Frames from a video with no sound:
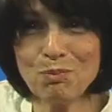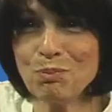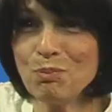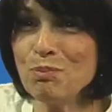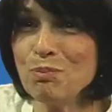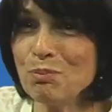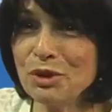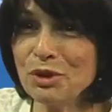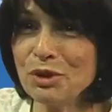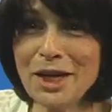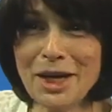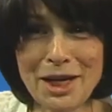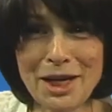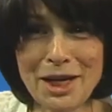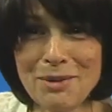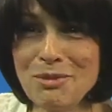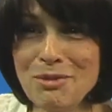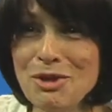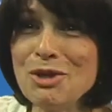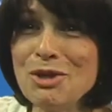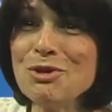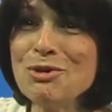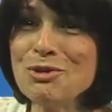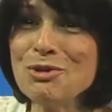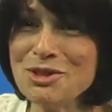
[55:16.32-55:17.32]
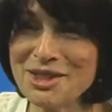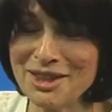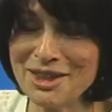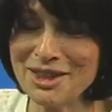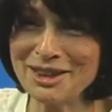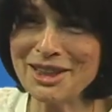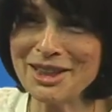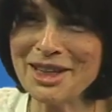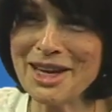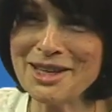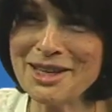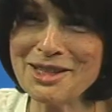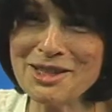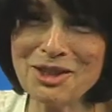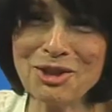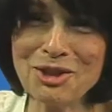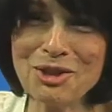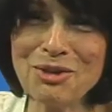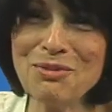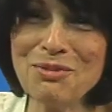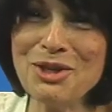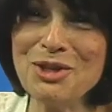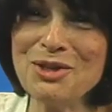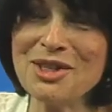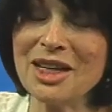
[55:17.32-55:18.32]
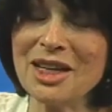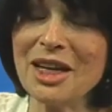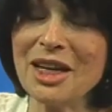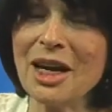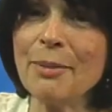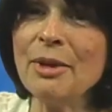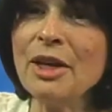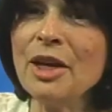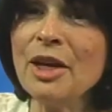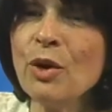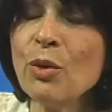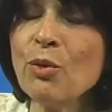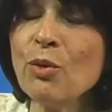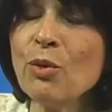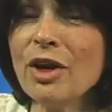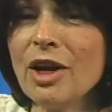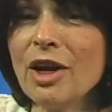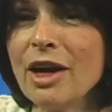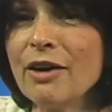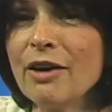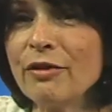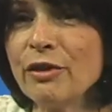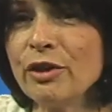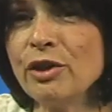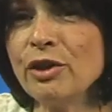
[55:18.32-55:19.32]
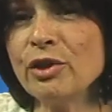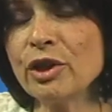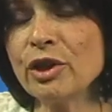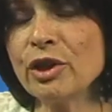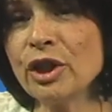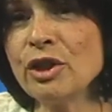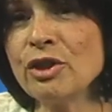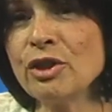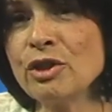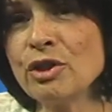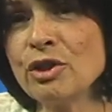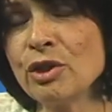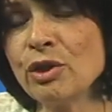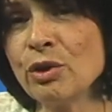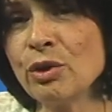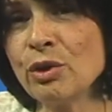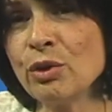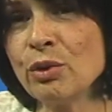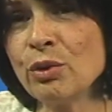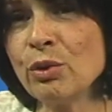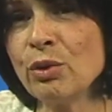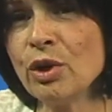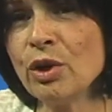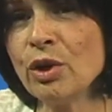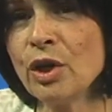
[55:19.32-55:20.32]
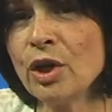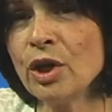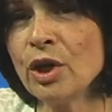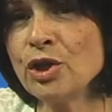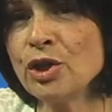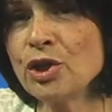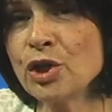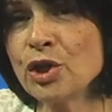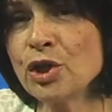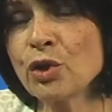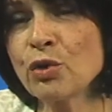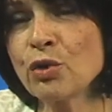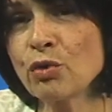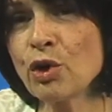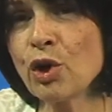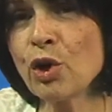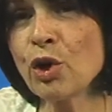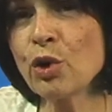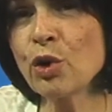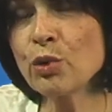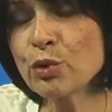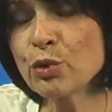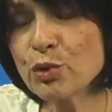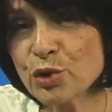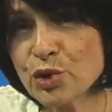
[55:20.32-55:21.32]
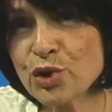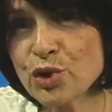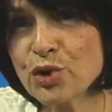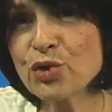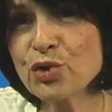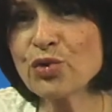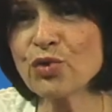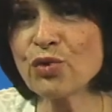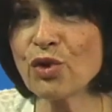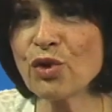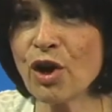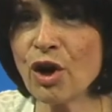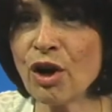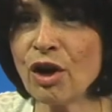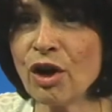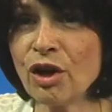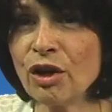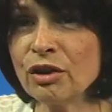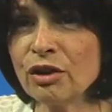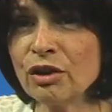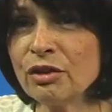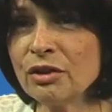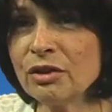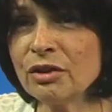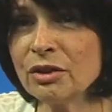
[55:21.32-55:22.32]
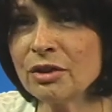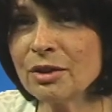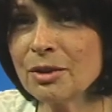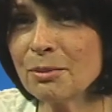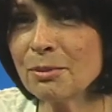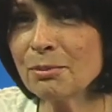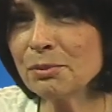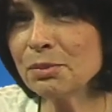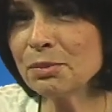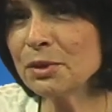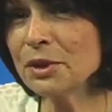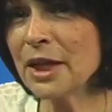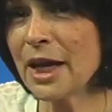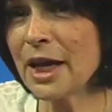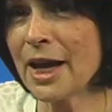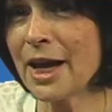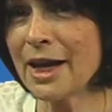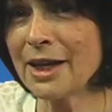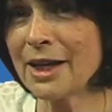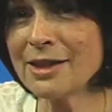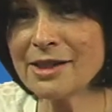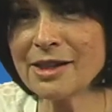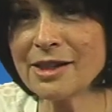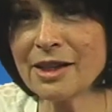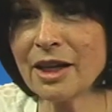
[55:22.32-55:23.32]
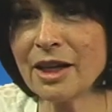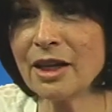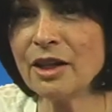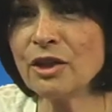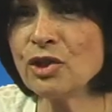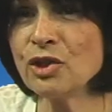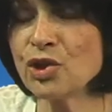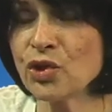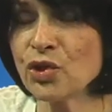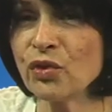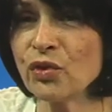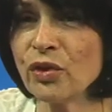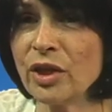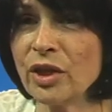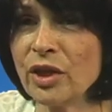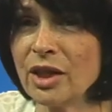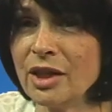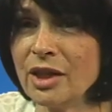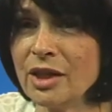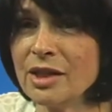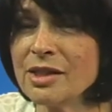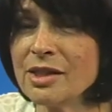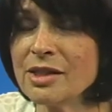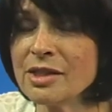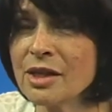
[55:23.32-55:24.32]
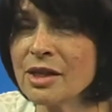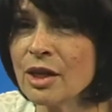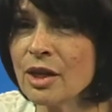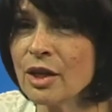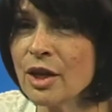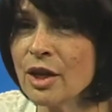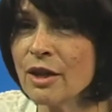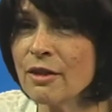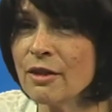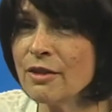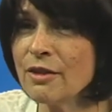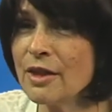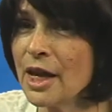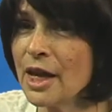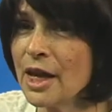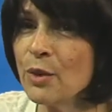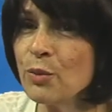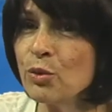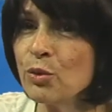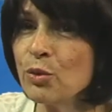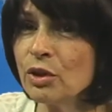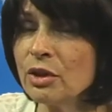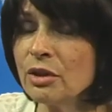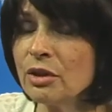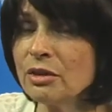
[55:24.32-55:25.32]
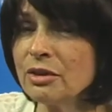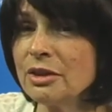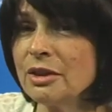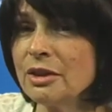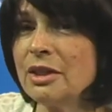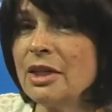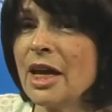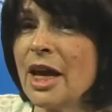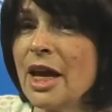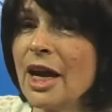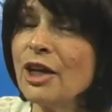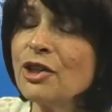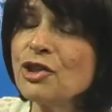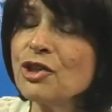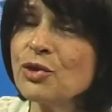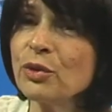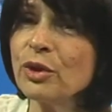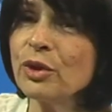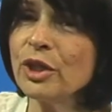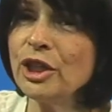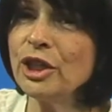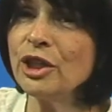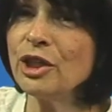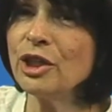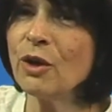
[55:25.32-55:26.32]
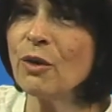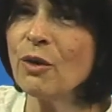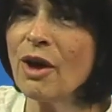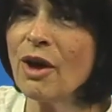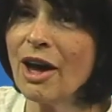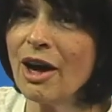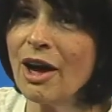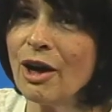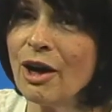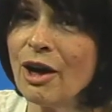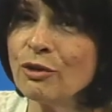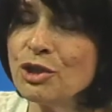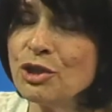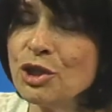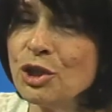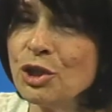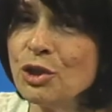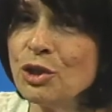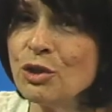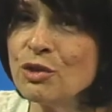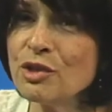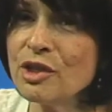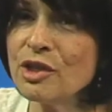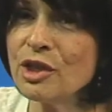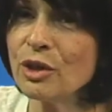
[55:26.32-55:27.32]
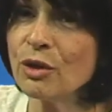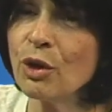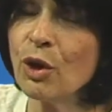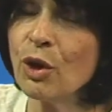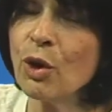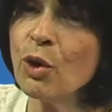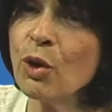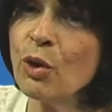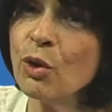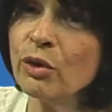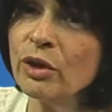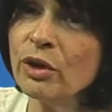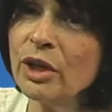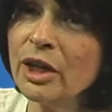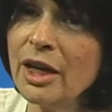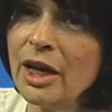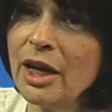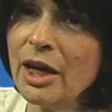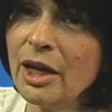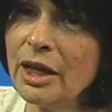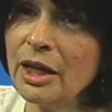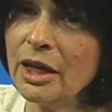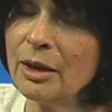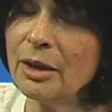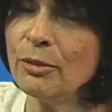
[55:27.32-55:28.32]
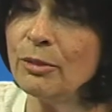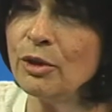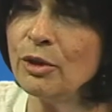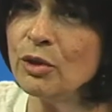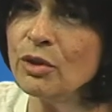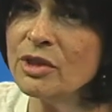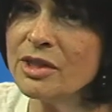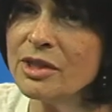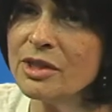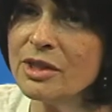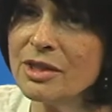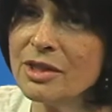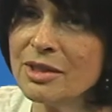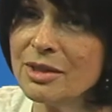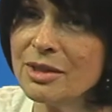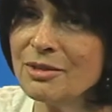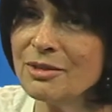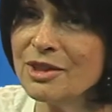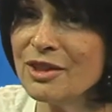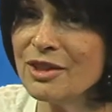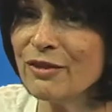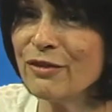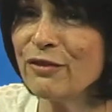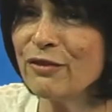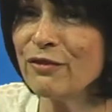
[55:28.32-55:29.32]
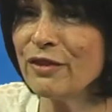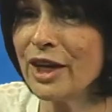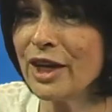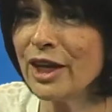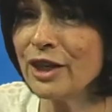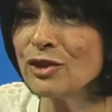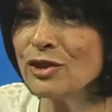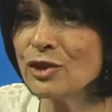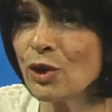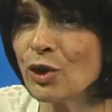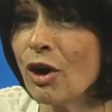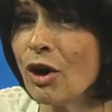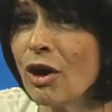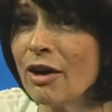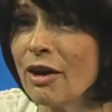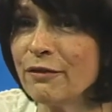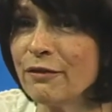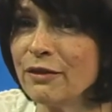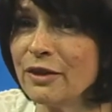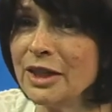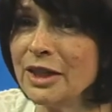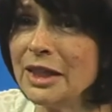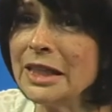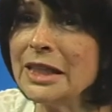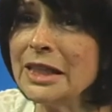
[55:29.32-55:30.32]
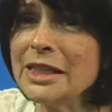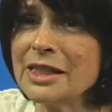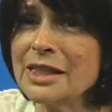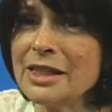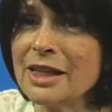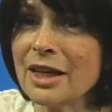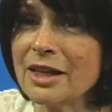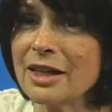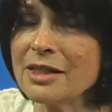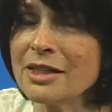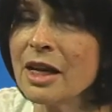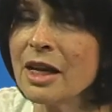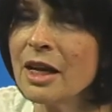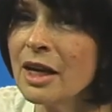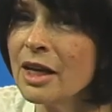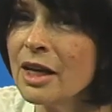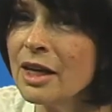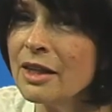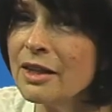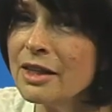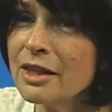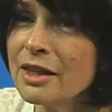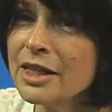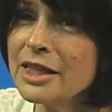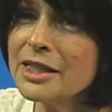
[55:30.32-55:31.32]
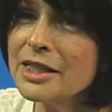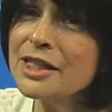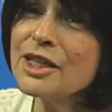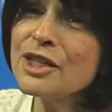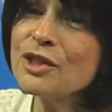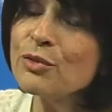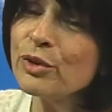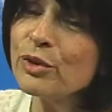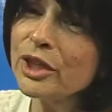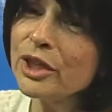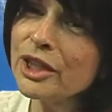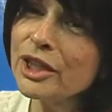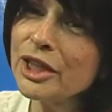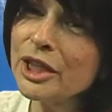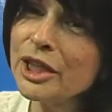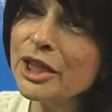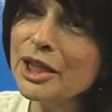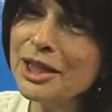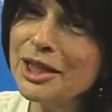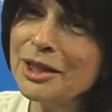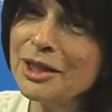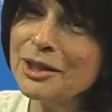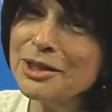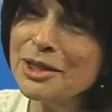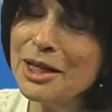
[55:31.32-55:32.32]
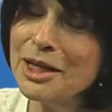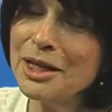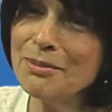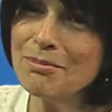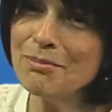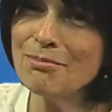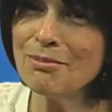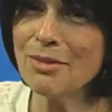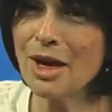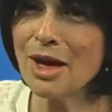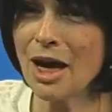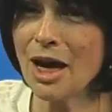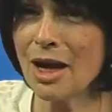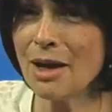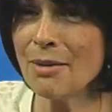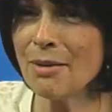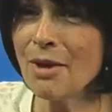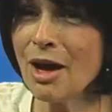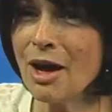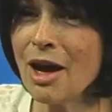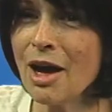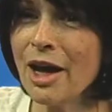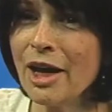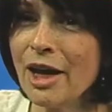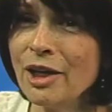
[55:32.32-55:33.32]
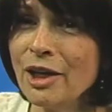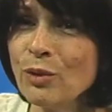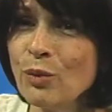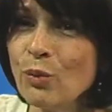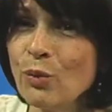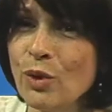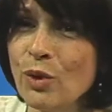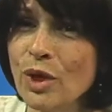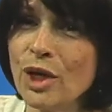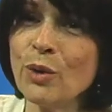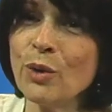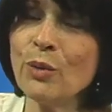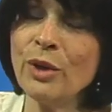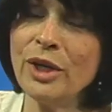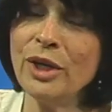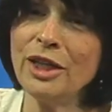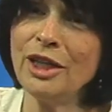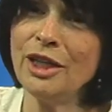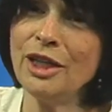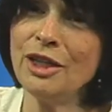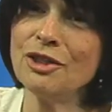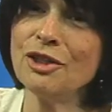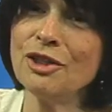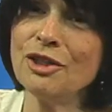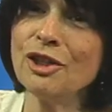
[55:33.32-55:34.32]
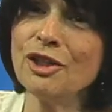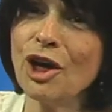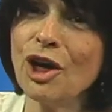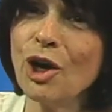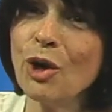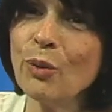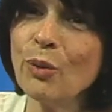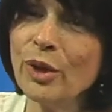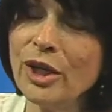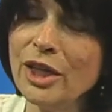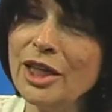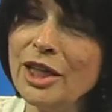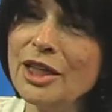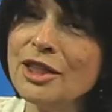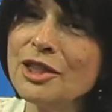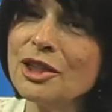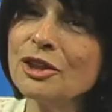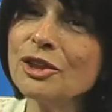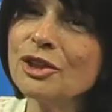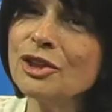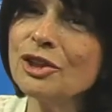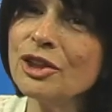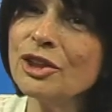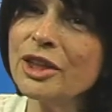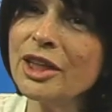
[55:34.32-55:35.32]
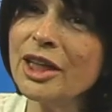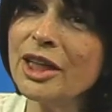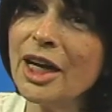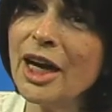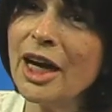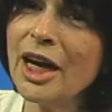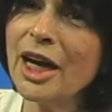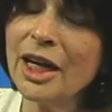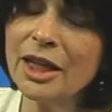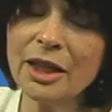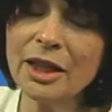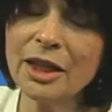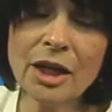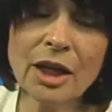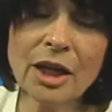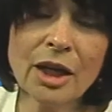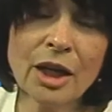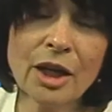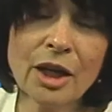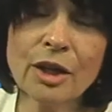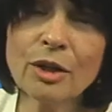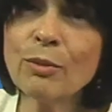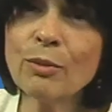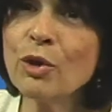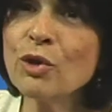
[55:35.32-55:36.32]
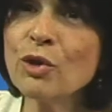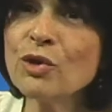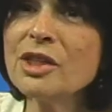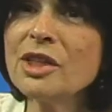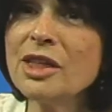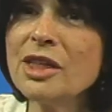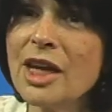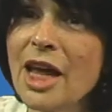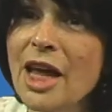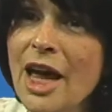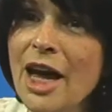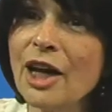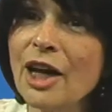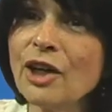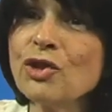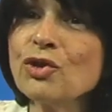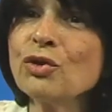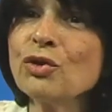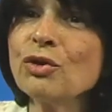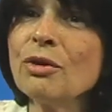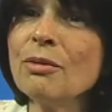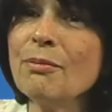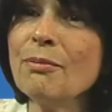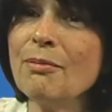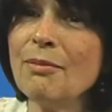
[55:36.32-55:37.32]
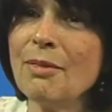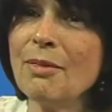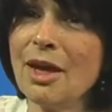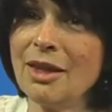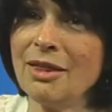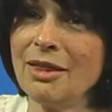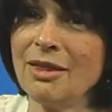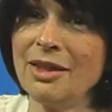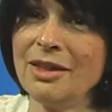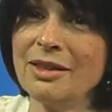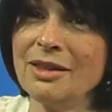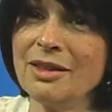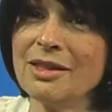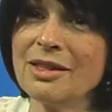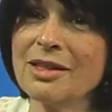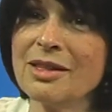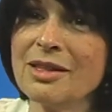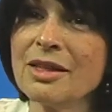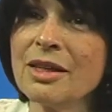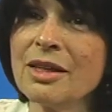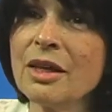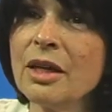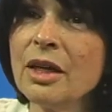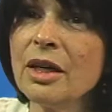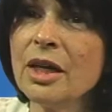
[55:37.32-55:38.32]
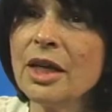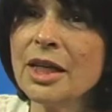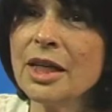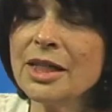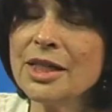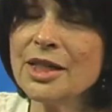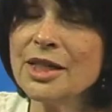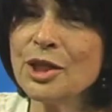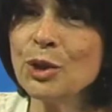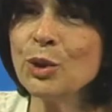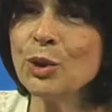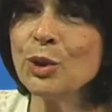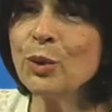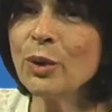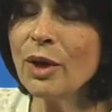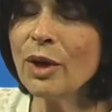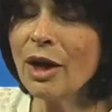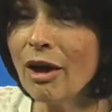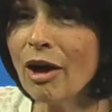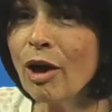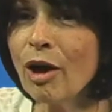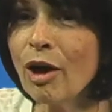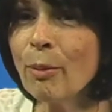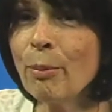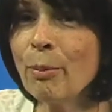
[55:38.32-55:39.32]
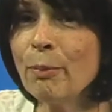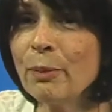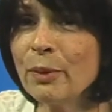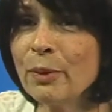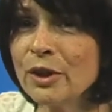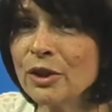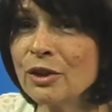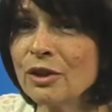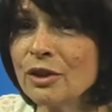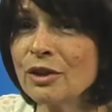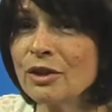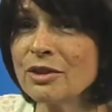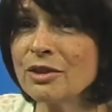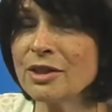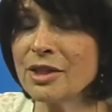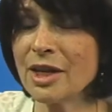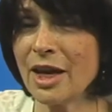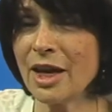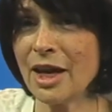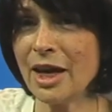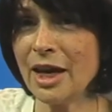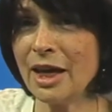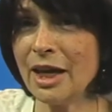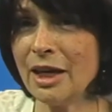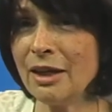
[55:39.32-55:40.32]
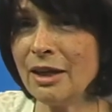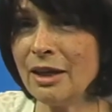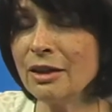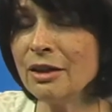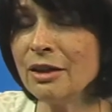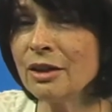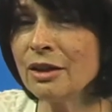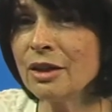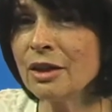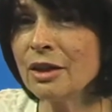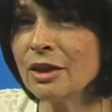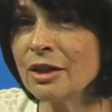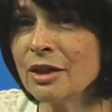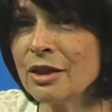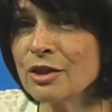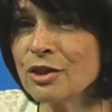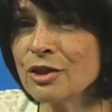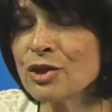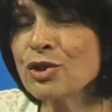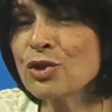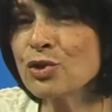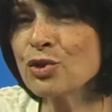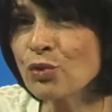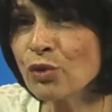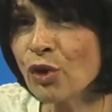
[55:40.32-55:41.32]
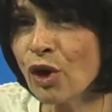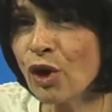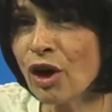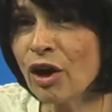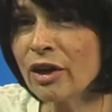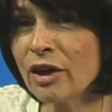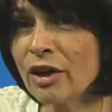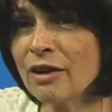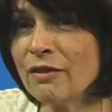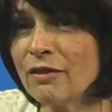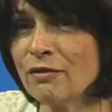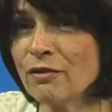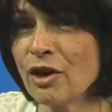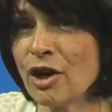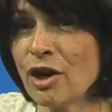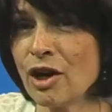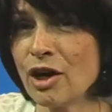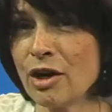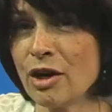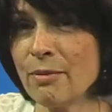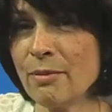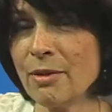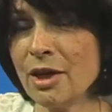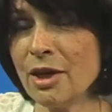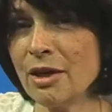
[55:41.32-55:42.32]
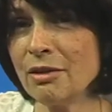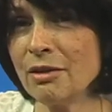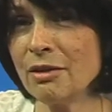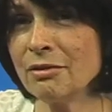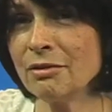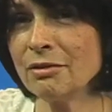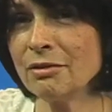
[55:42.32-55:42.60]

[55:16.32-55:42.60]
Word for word: playing music, classical music, I mean, whatever you can do to grow strong plants and trees they will naturally know how to use their own innate immune system to fend off insects. This is really, in my mind, where we need to go. We need to look at the most natural methods to help build a strong environment,